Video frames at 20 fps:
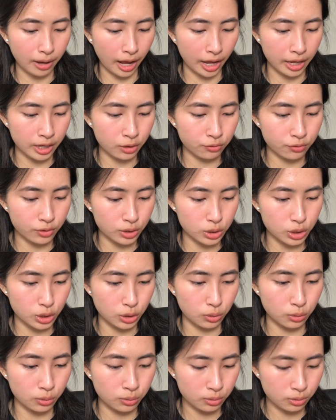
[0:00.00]
pi over
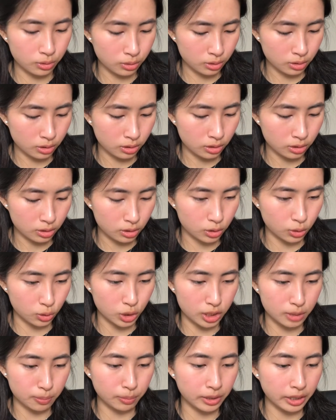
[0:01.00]
2, so
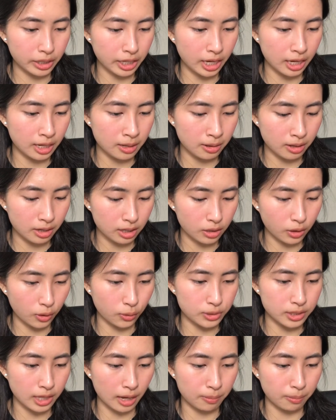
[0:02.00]
just plug in
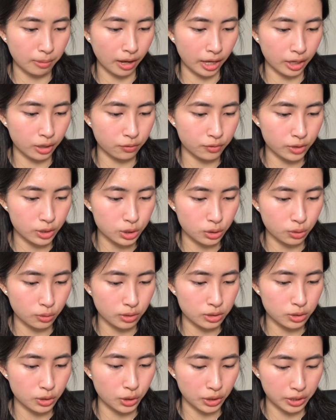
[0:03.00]
cosine pi over 2
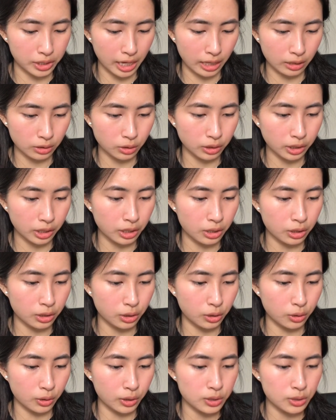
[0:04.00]
into your calculator,
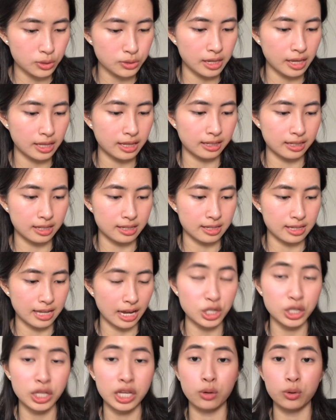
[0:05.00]
you're going to see that this is
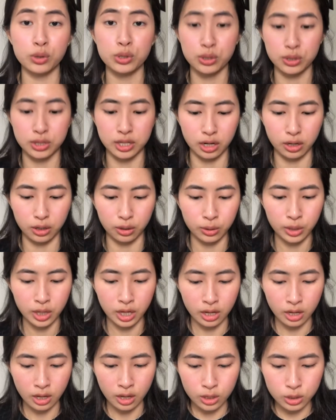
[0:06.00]
actually equal to 0.
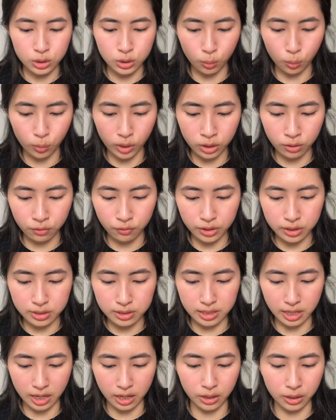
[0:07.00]
So 1 over
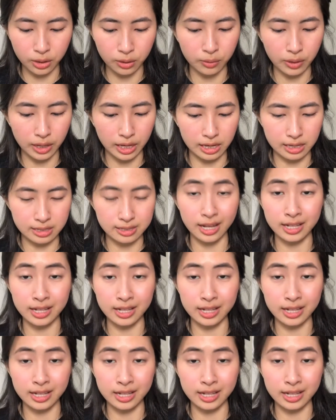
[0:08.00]
0 is